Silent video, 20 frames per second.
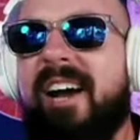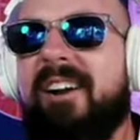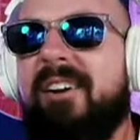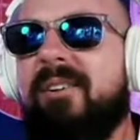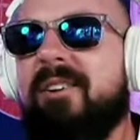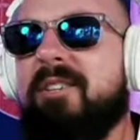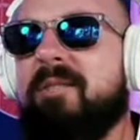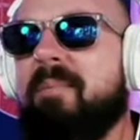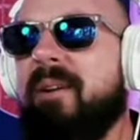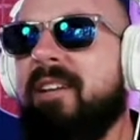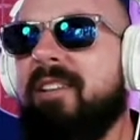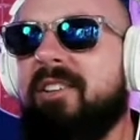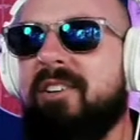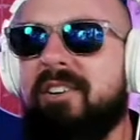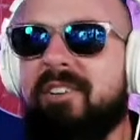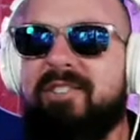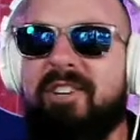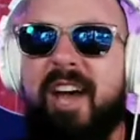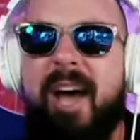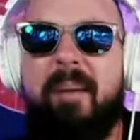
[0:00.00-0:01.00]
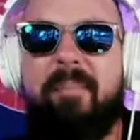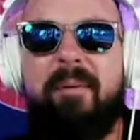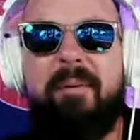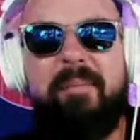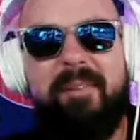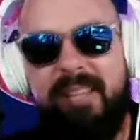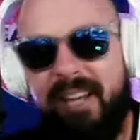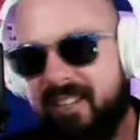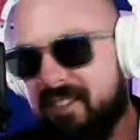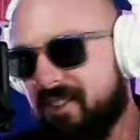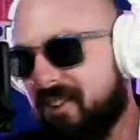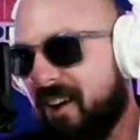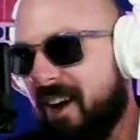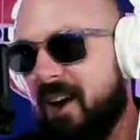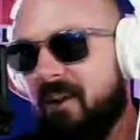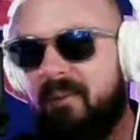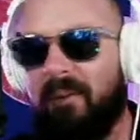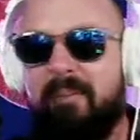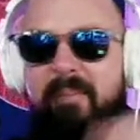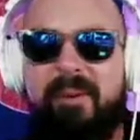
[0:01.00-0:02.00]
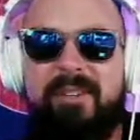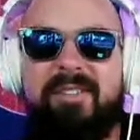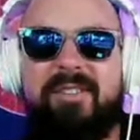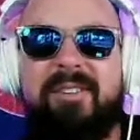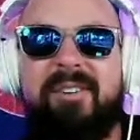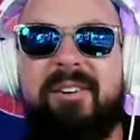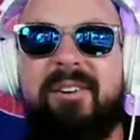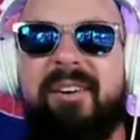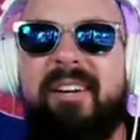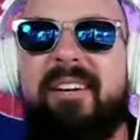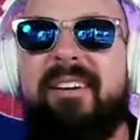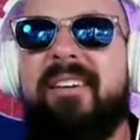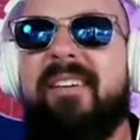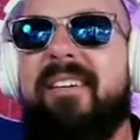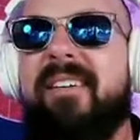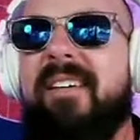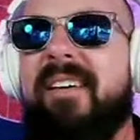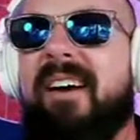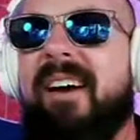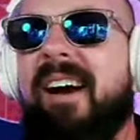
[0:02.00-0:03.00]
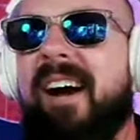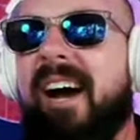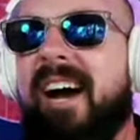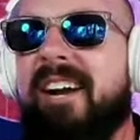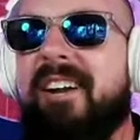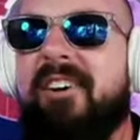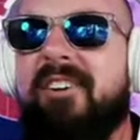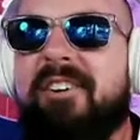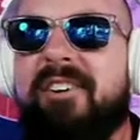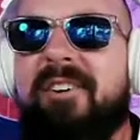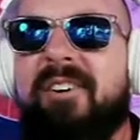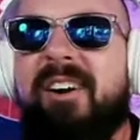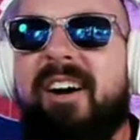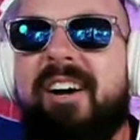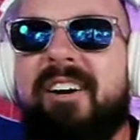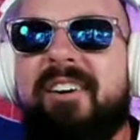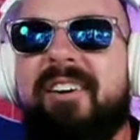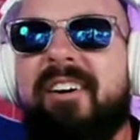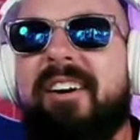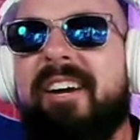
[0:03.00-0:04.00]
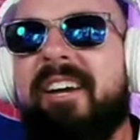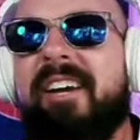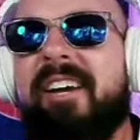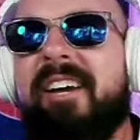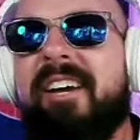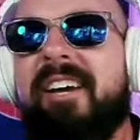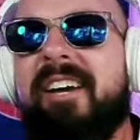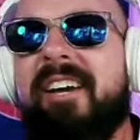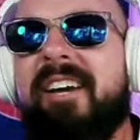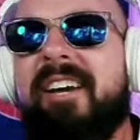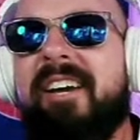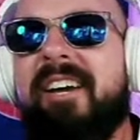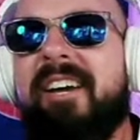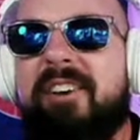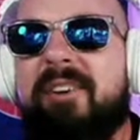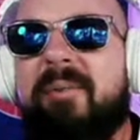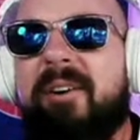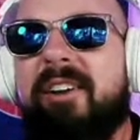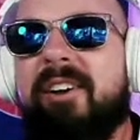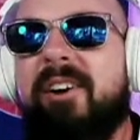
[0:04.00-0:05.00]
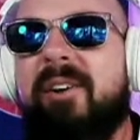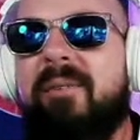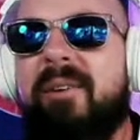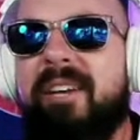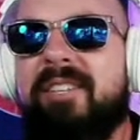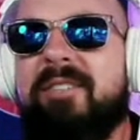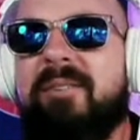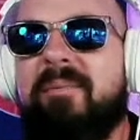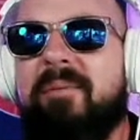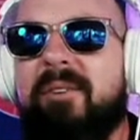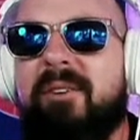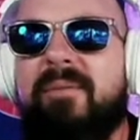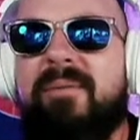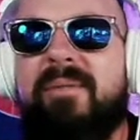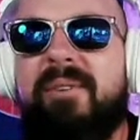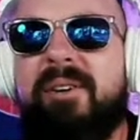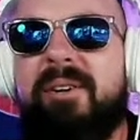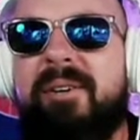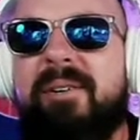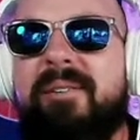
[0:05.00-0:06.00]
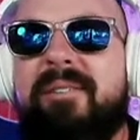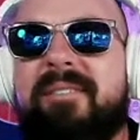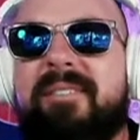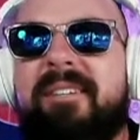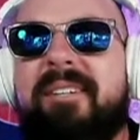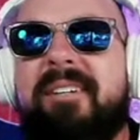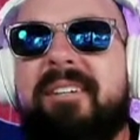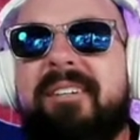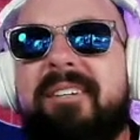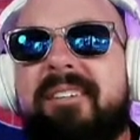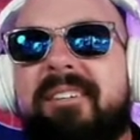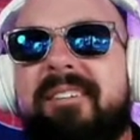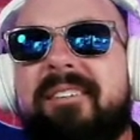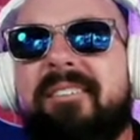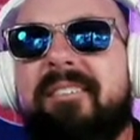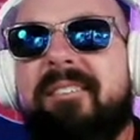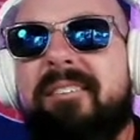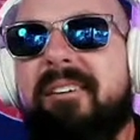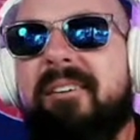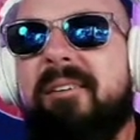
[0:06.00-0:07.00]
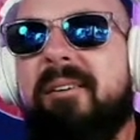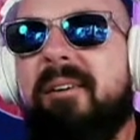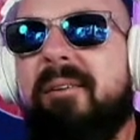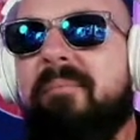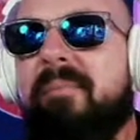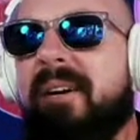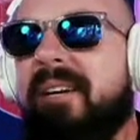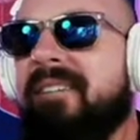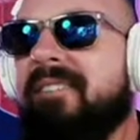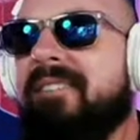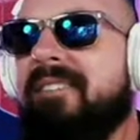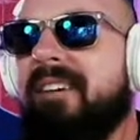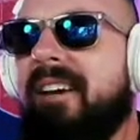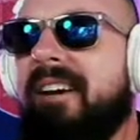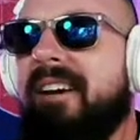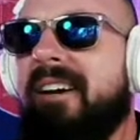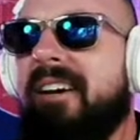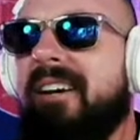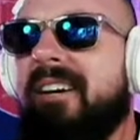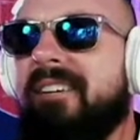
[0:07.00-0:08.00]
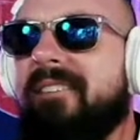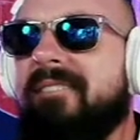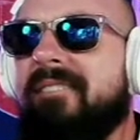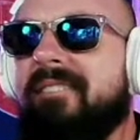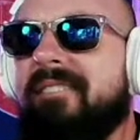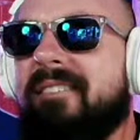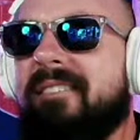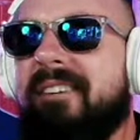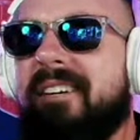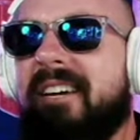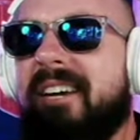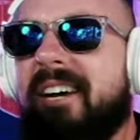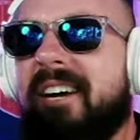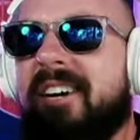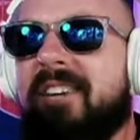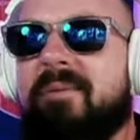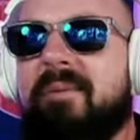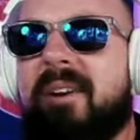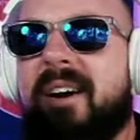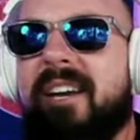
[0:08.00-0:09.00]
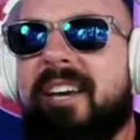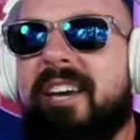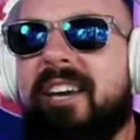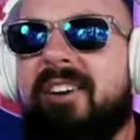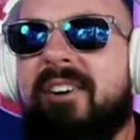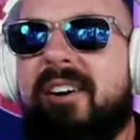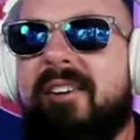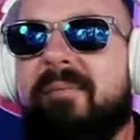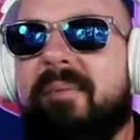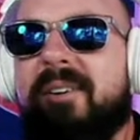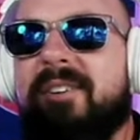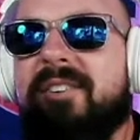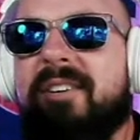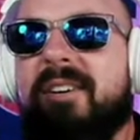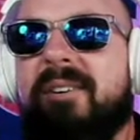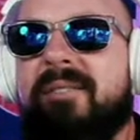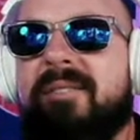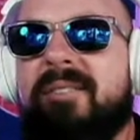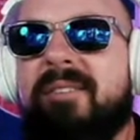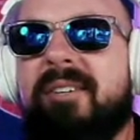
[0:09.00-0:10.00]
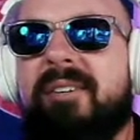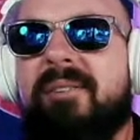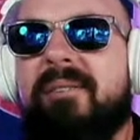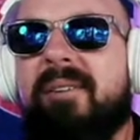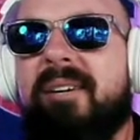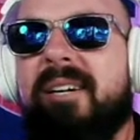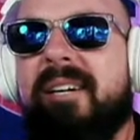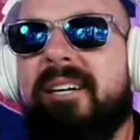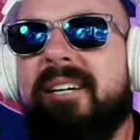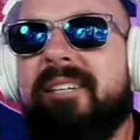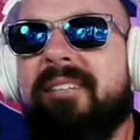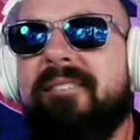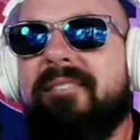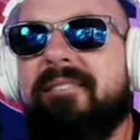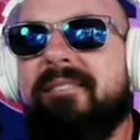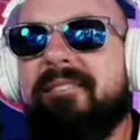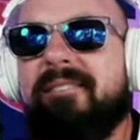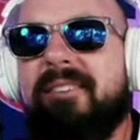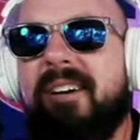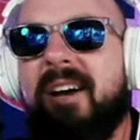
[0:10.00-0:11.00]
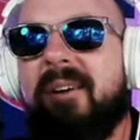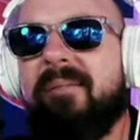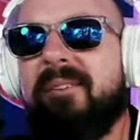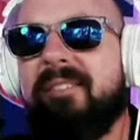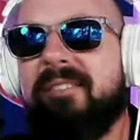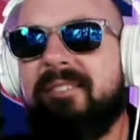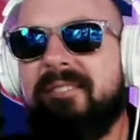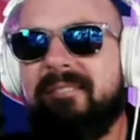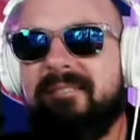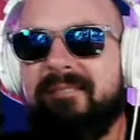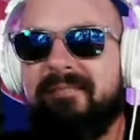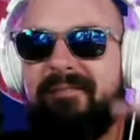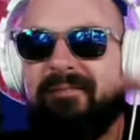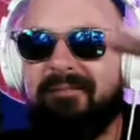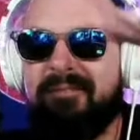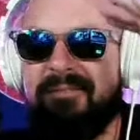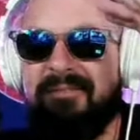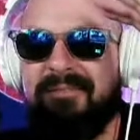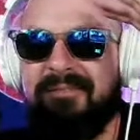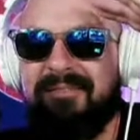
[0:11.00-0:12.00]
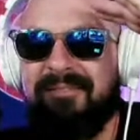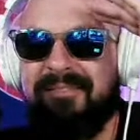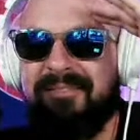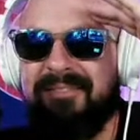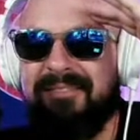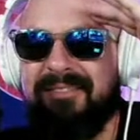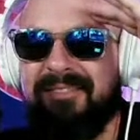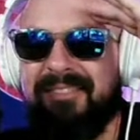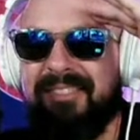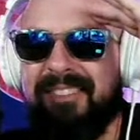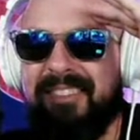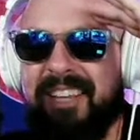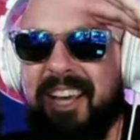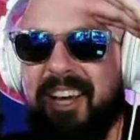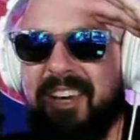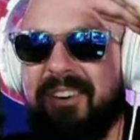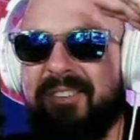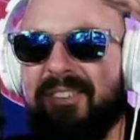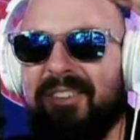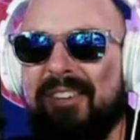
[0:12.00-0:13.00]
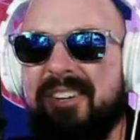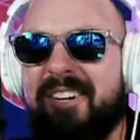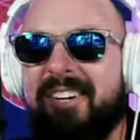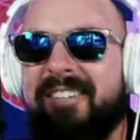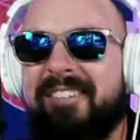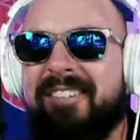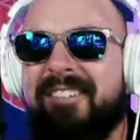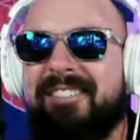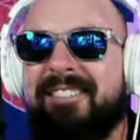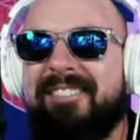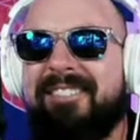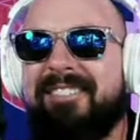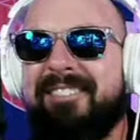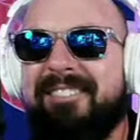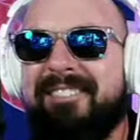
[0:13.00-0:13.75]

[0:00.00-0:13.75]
I know it's been a little choppy, but that's all right. We pushed through it. I know you're hungry. I know you want to go eat some real food. But here's where I kick you off my show. So, Thomas, thank you, sir.